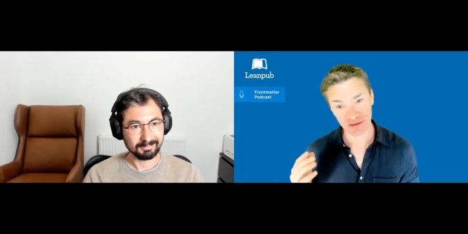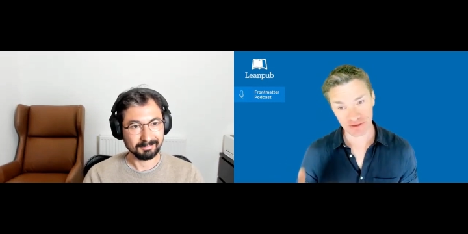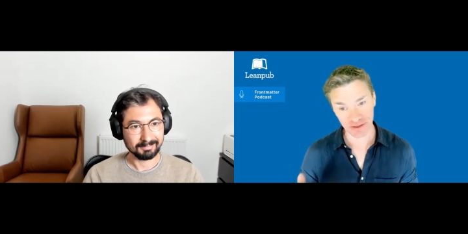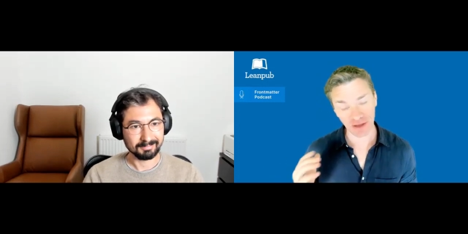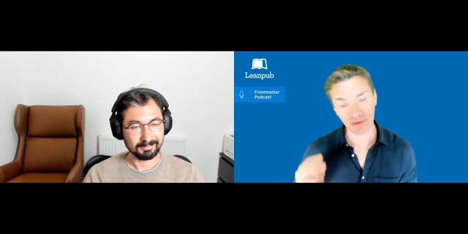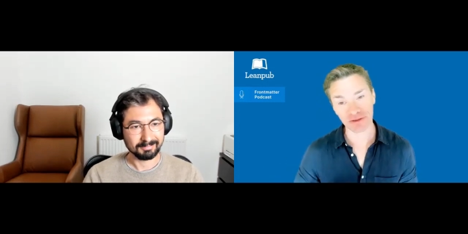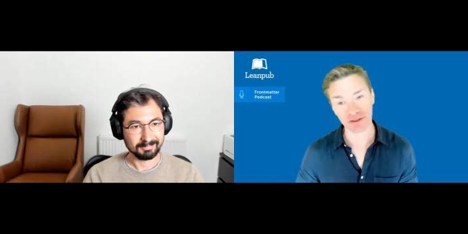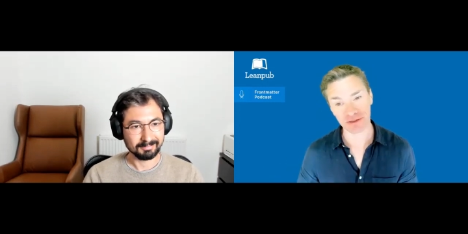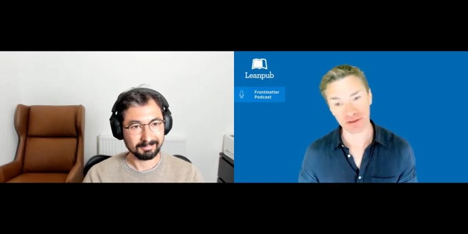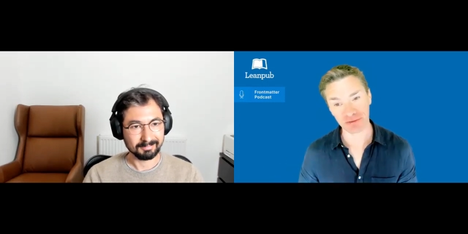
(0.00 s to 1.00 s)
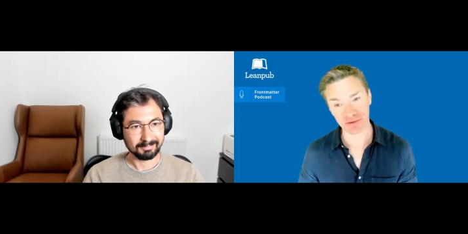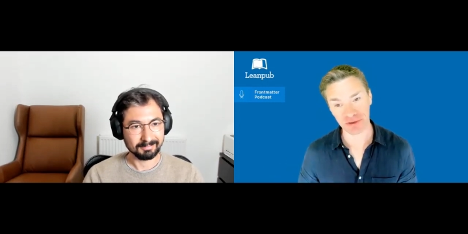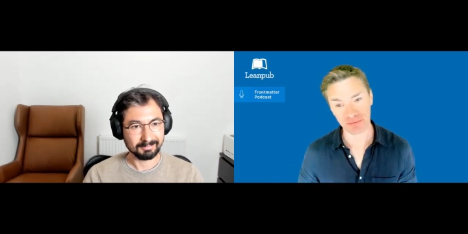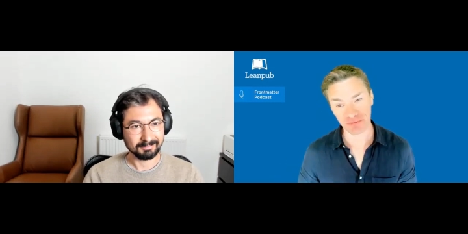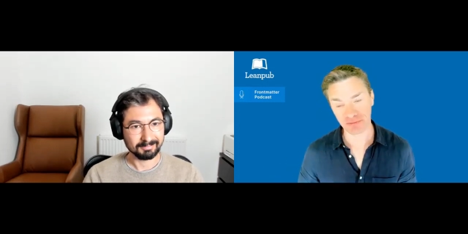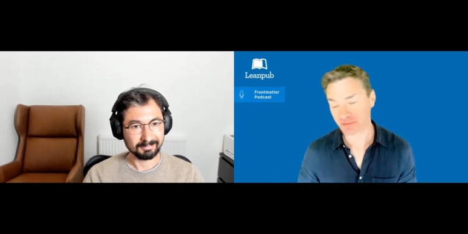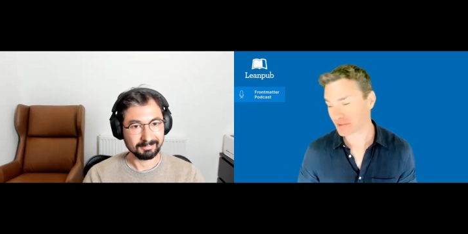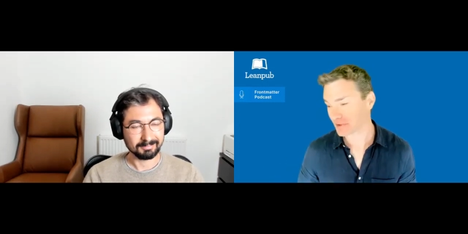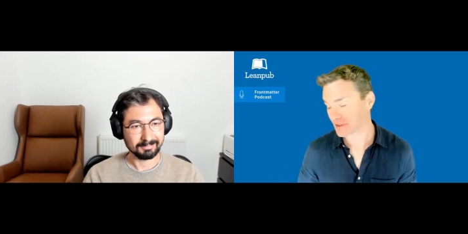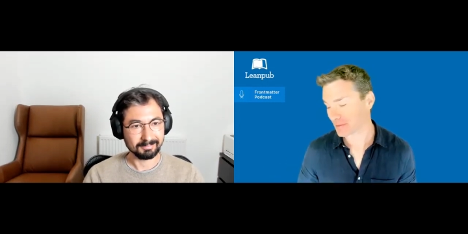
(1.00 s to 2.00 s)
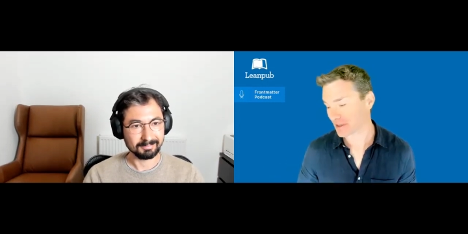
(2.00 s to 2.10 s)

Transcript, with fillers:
Speaker 1: challenges to some